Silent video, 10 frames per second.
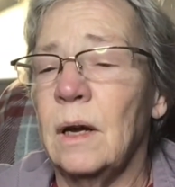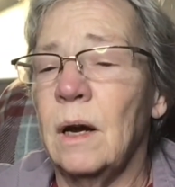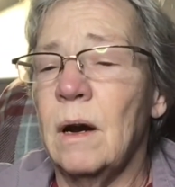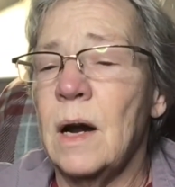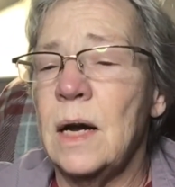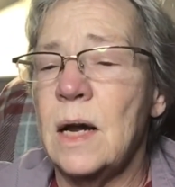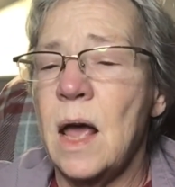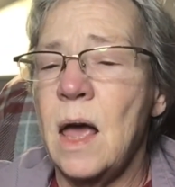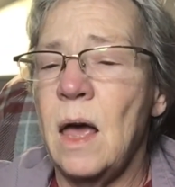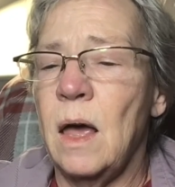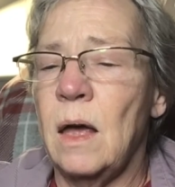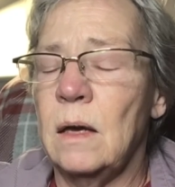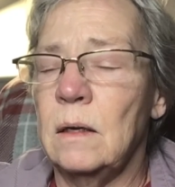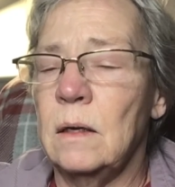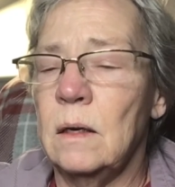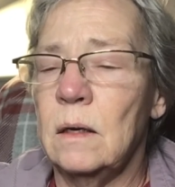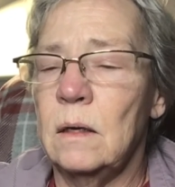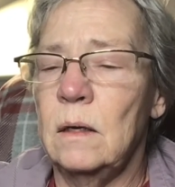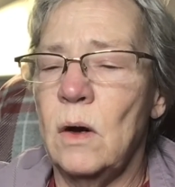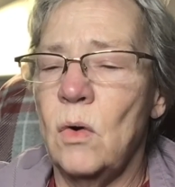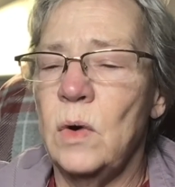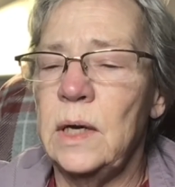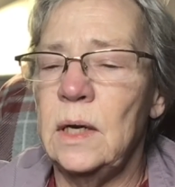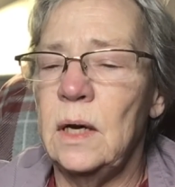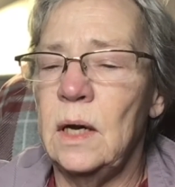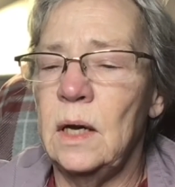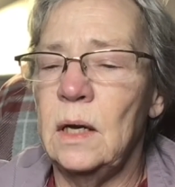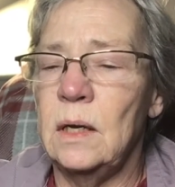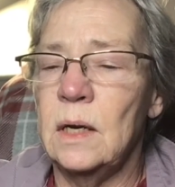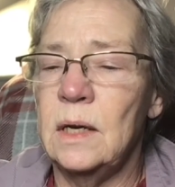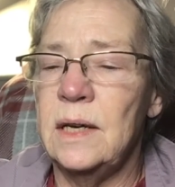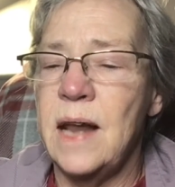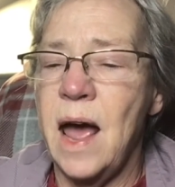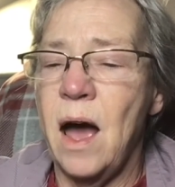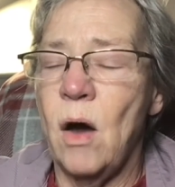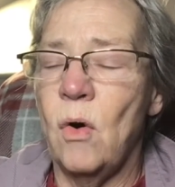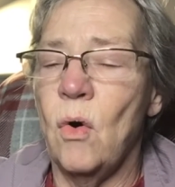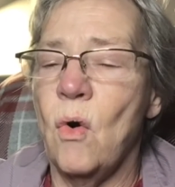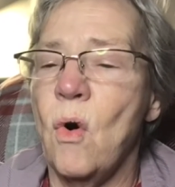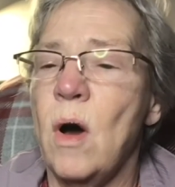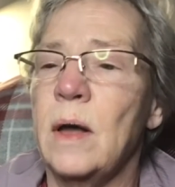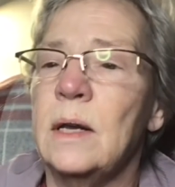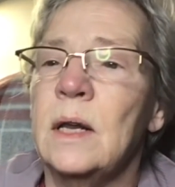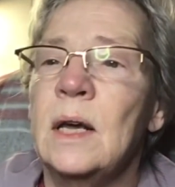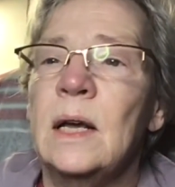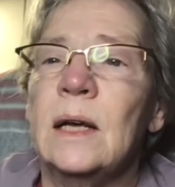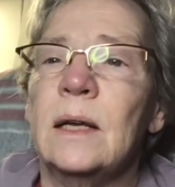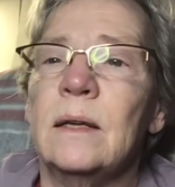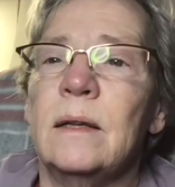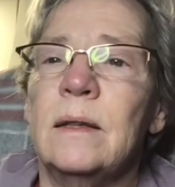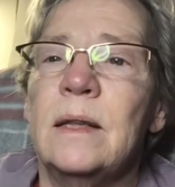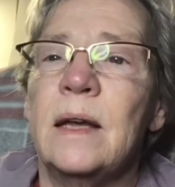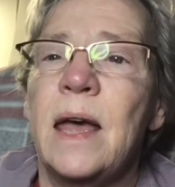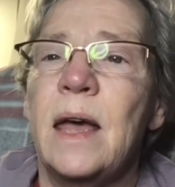All right, and going in now on the